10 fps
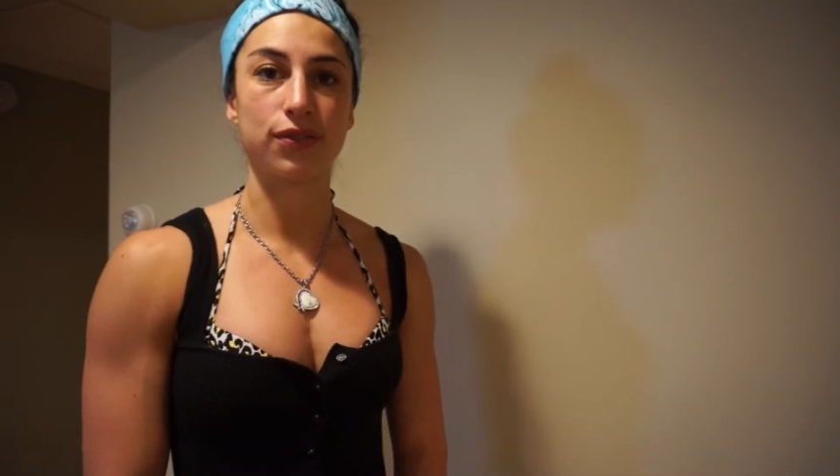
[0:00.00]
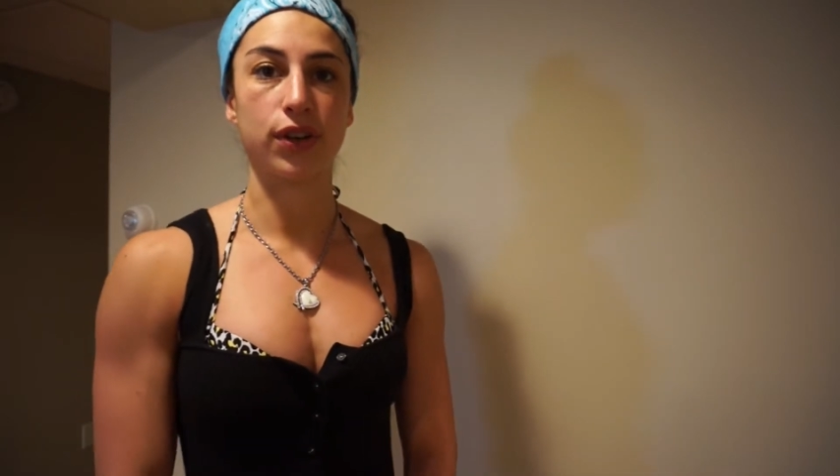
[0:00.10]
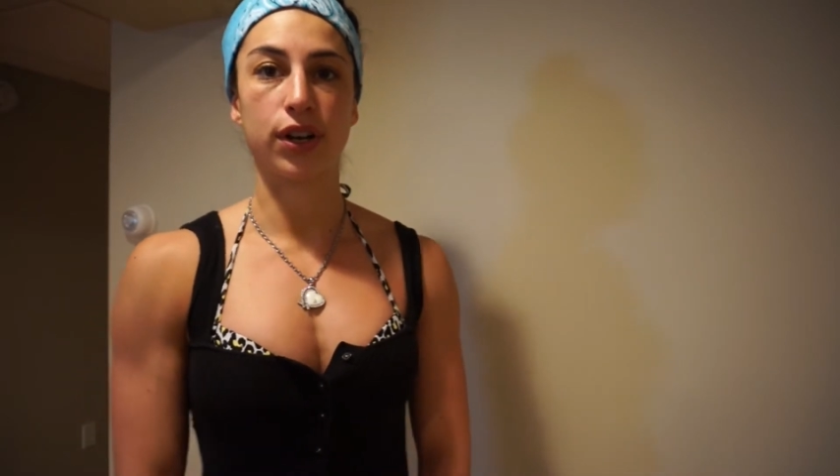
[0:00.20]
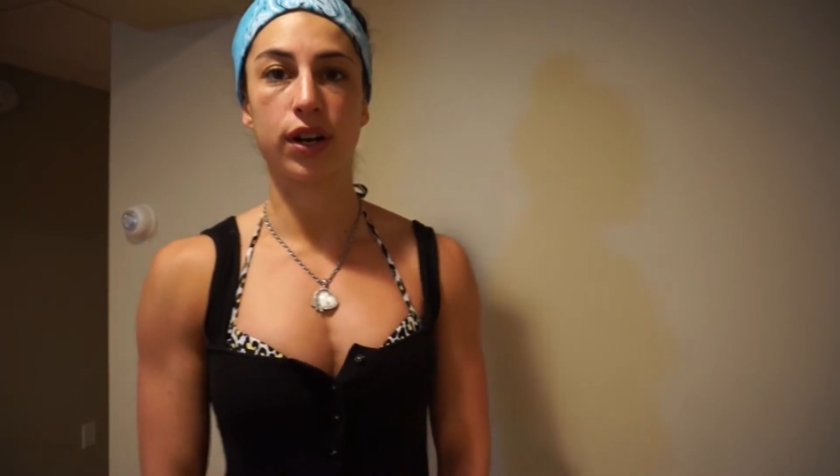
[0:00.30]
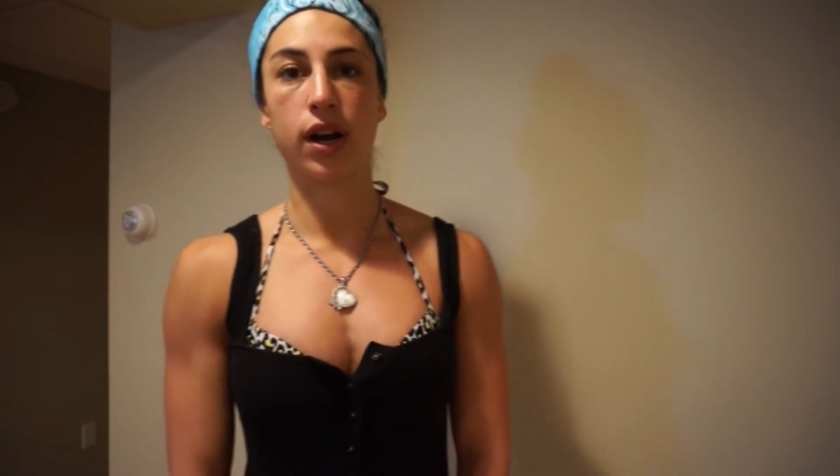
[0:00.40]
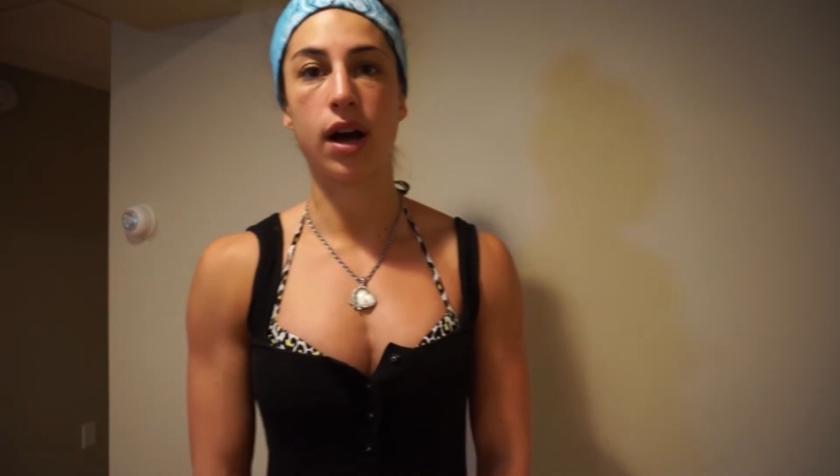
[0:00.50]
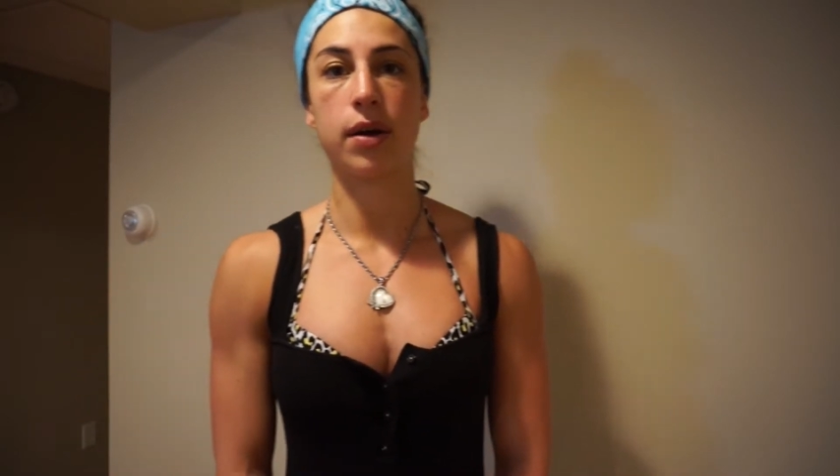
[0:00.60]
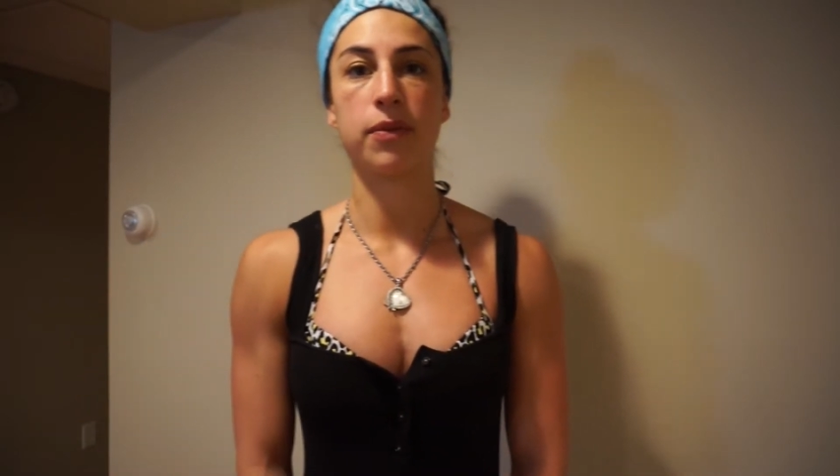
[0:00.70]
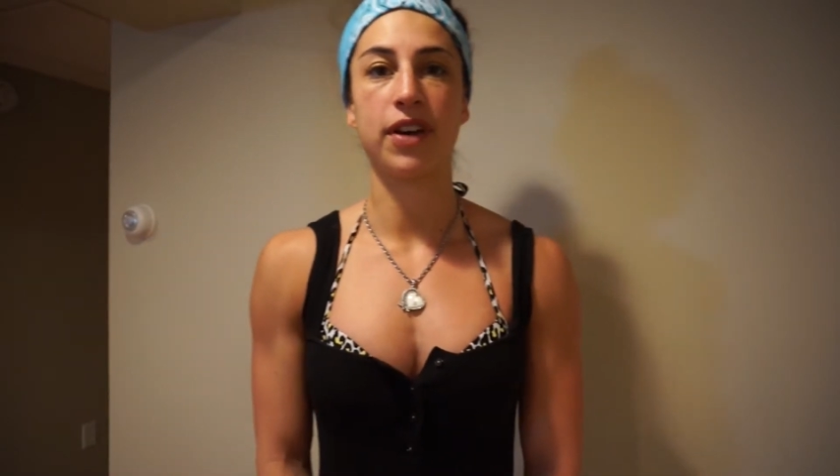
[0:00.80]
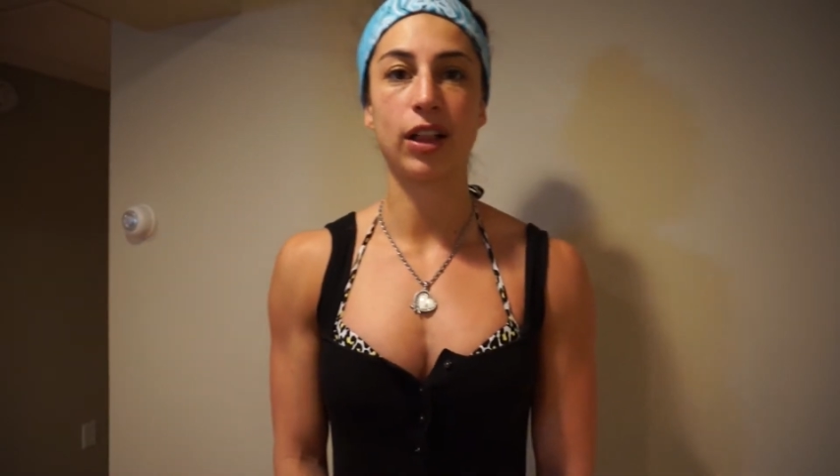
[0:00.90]
for
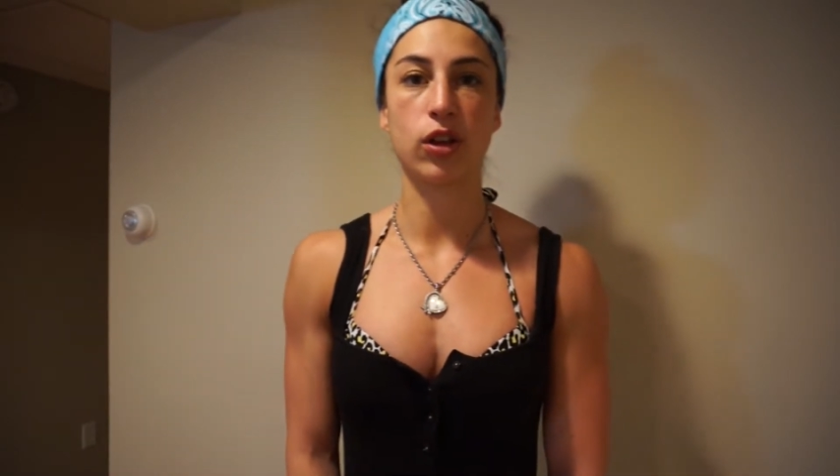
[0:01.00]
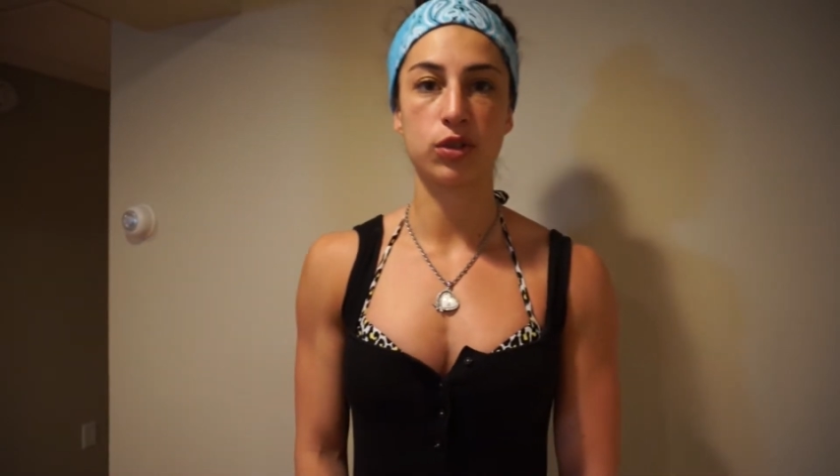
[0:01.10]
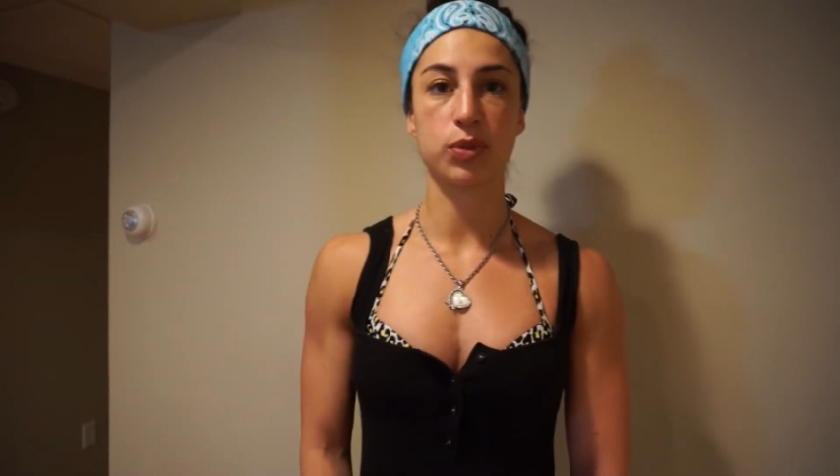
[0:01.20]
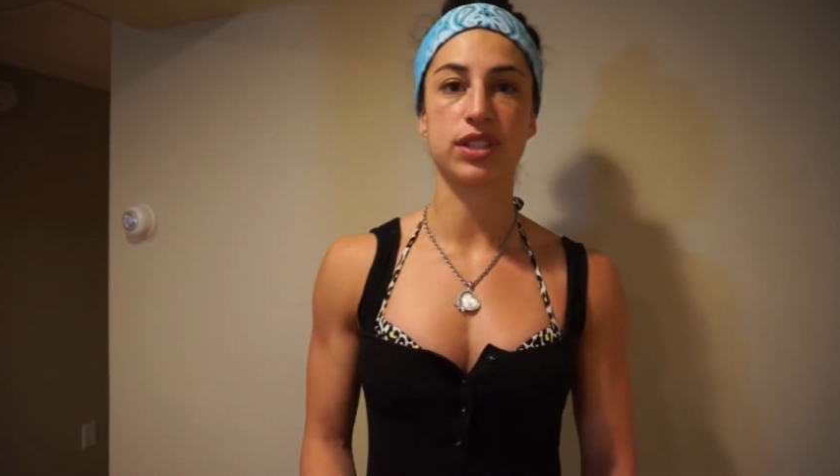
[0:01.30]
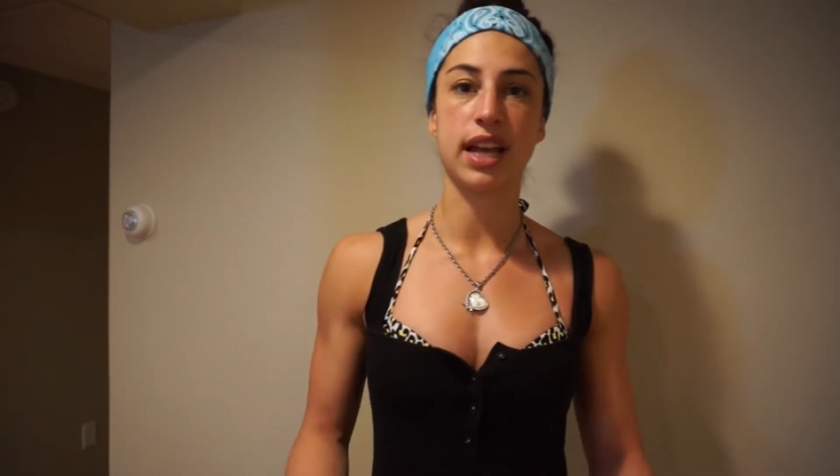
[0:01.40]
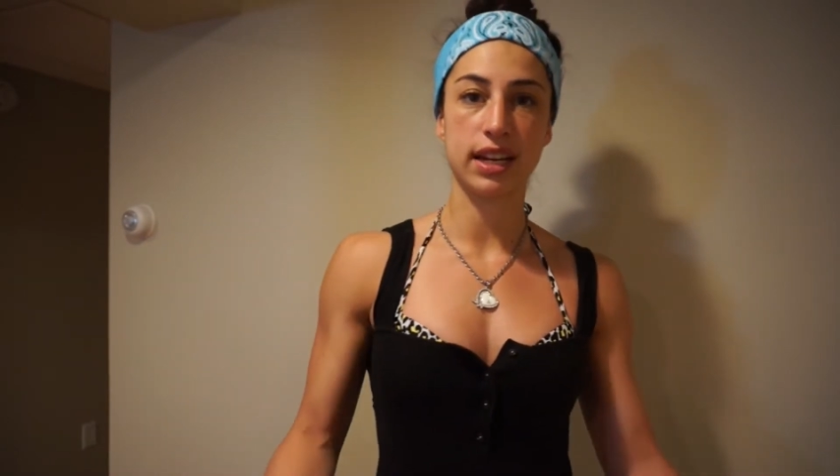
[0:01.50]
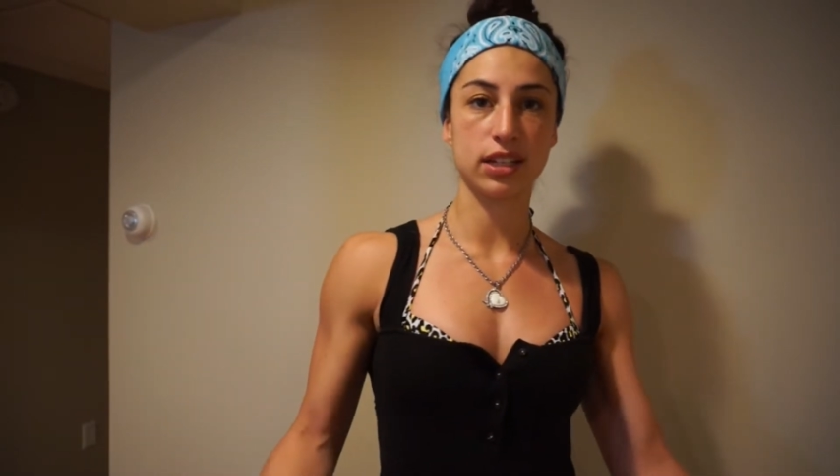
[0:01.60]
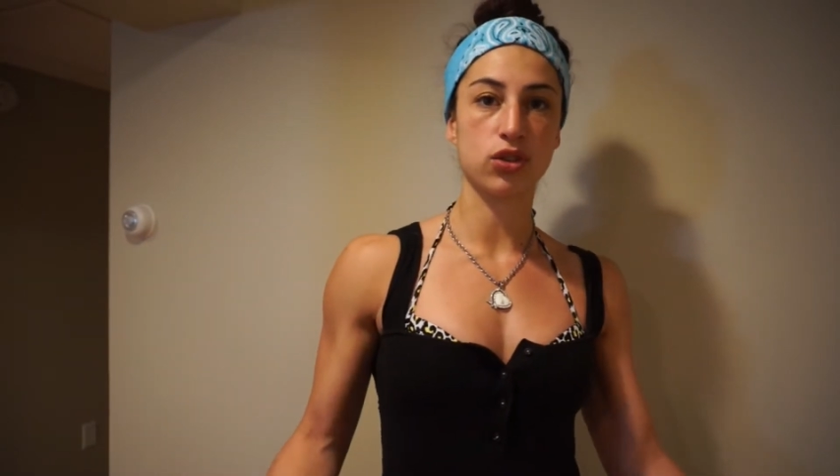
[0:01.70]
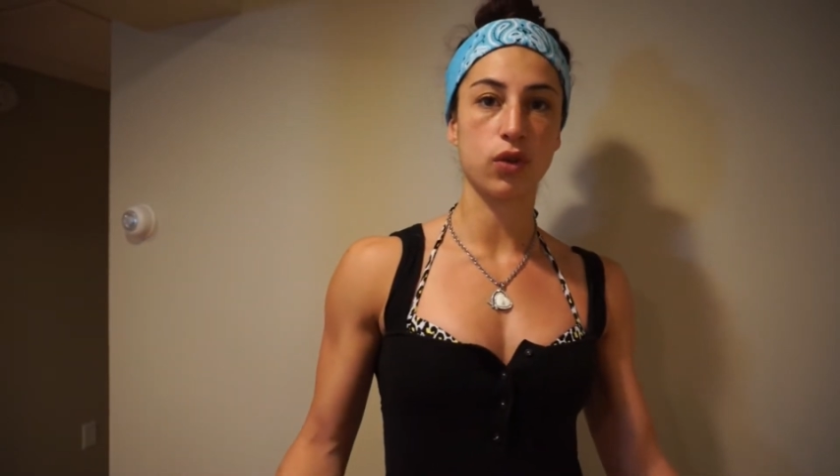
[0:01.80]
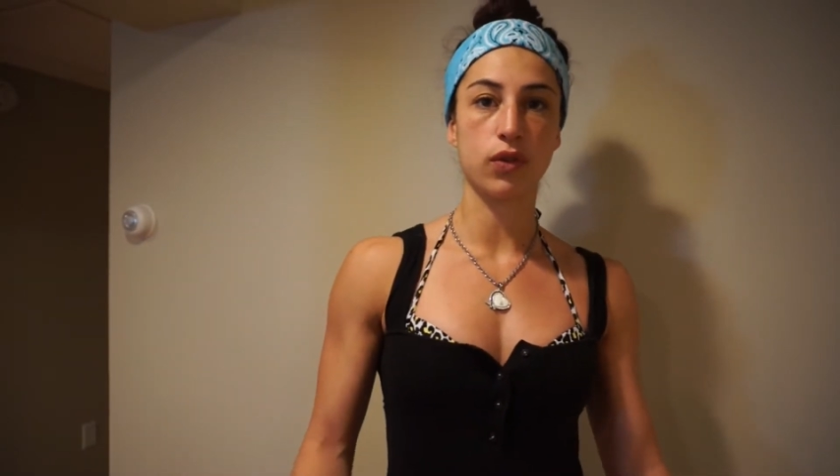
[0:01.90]
um, fat loss
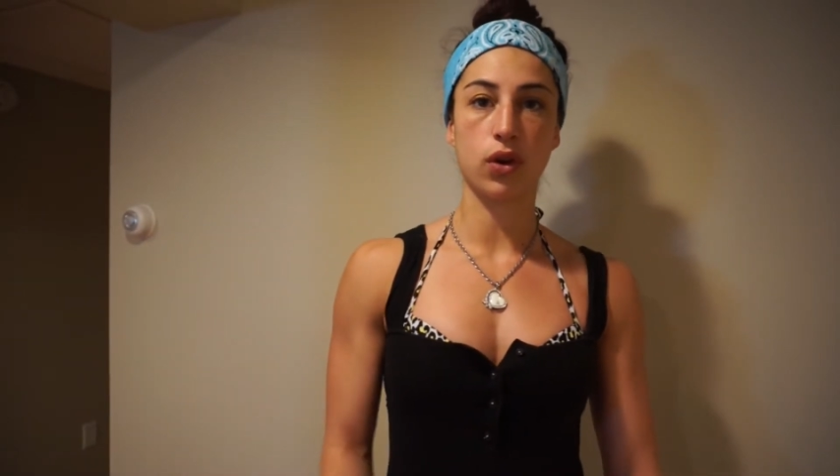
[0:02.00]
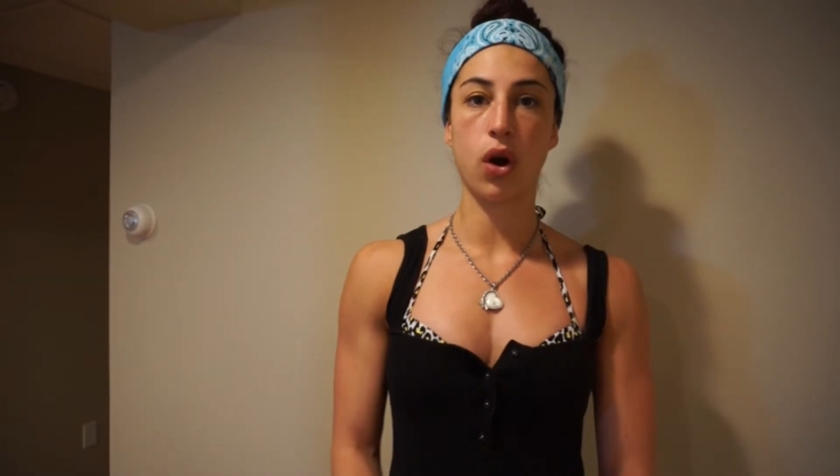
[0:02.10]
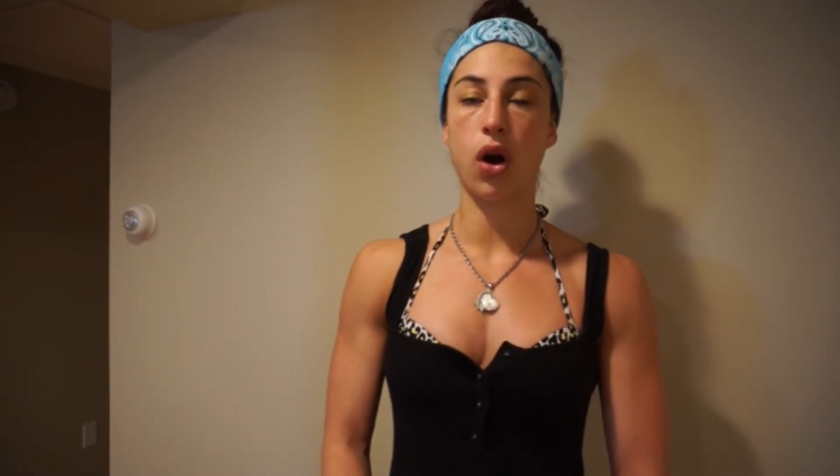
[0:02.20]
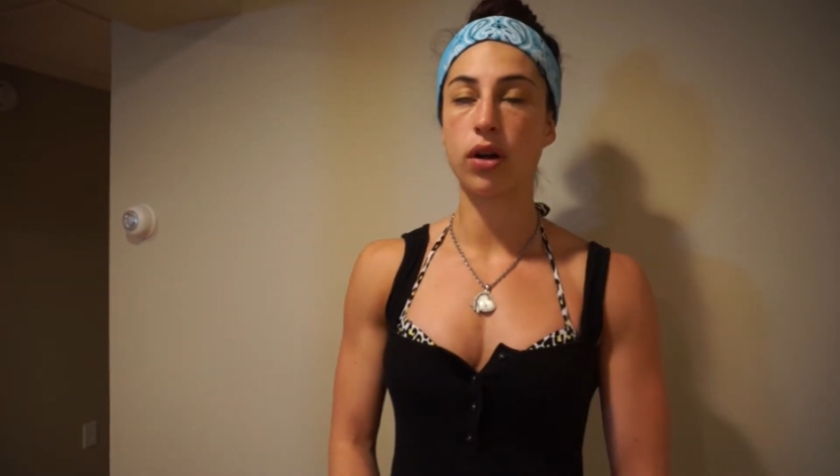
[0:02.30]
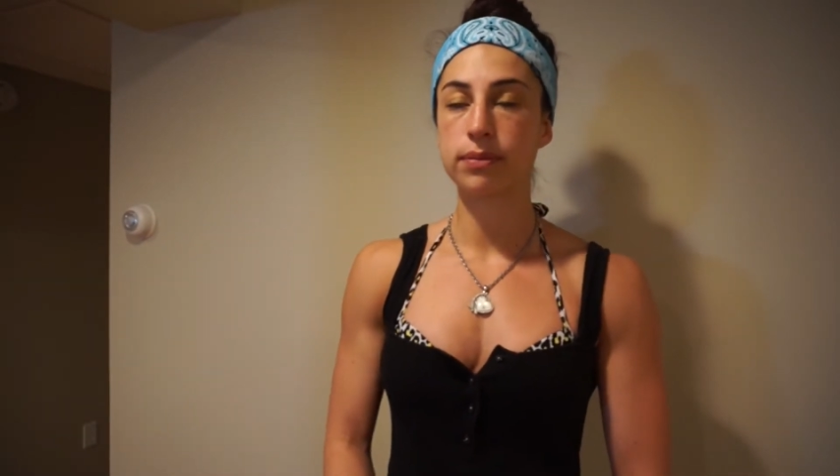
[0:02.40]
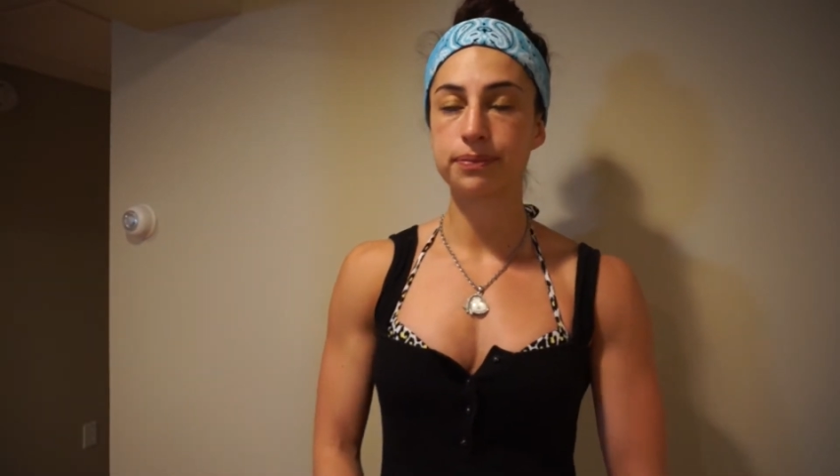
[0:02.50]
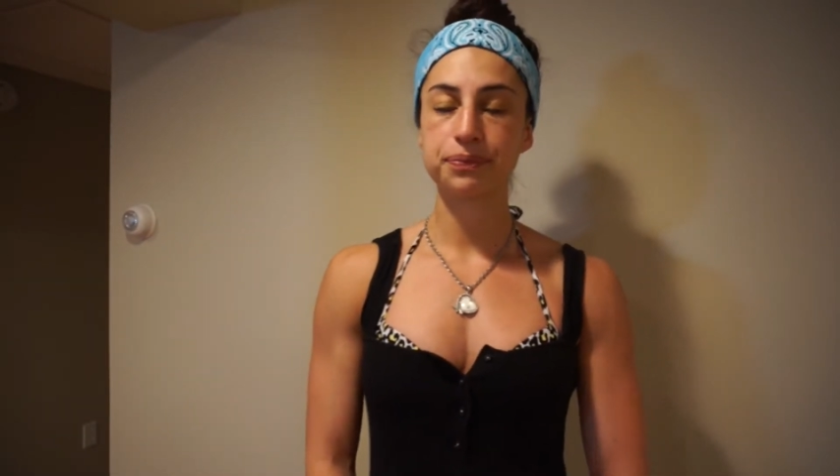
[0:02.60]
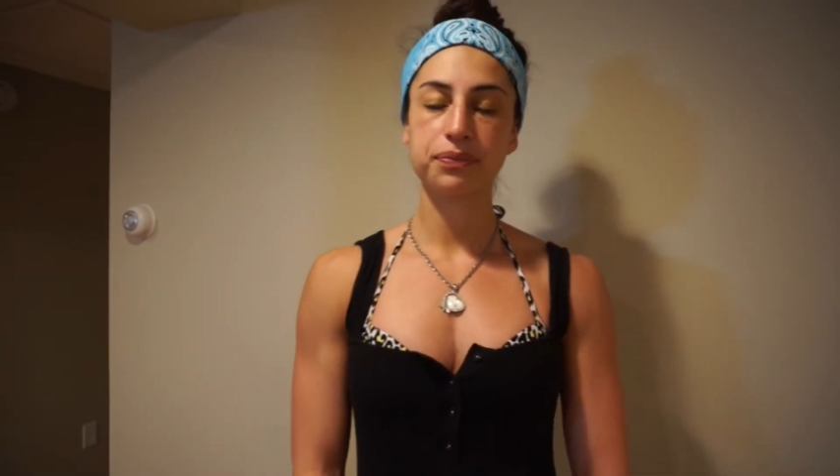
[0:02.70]
percentage overall.